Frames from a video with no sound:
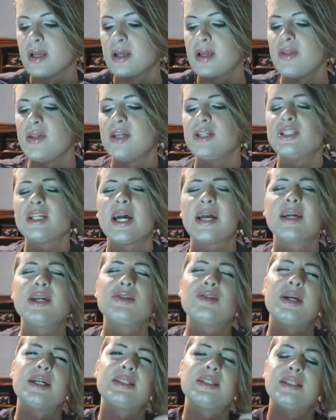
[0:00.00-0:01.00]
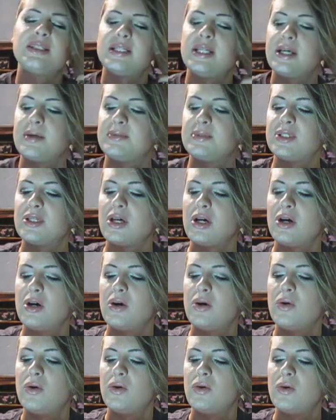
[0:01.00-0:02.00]
then Jackie tries to
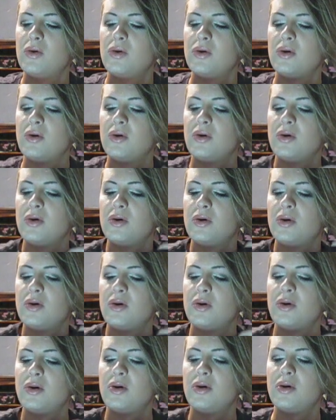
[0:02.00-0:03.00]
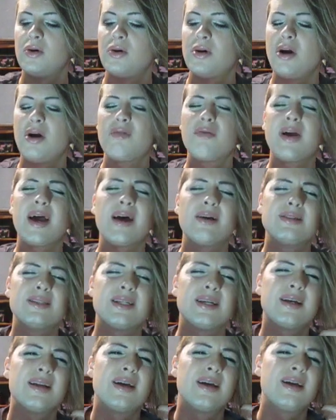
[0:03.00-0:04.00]
tiptoe around
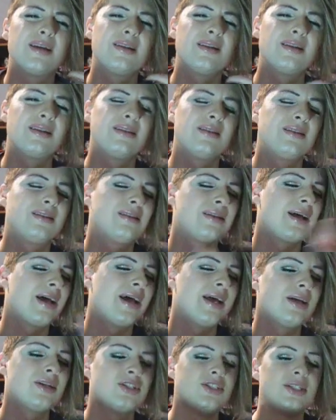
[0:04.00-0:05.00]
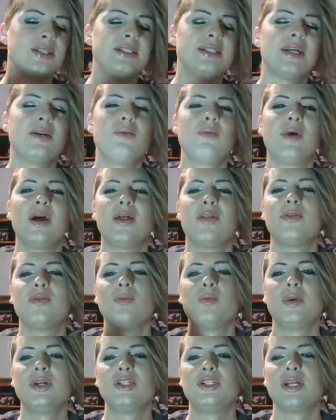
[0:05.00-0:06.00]
it like she did with
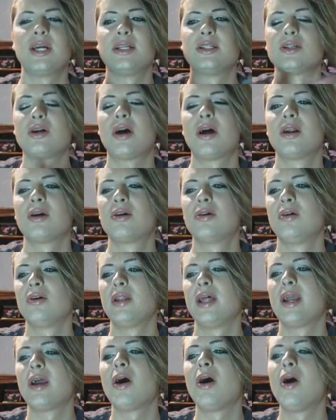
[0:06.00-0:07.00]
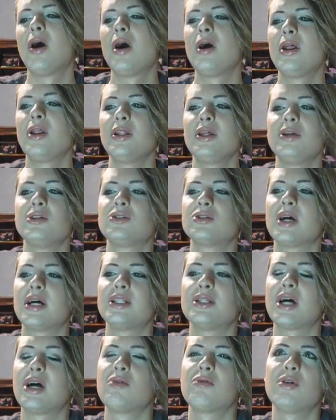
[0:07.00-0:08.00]
with Jen's article, like oh I only
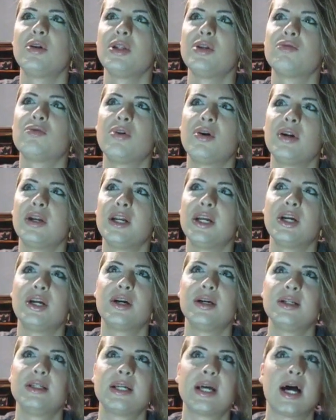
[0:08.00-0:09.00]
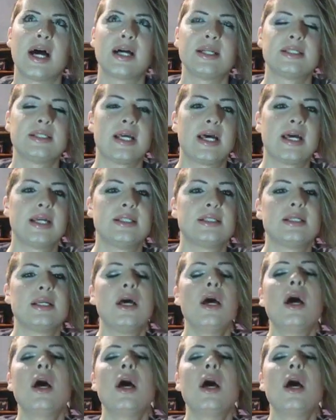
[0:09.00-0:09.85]
tried I only wrote it in good content.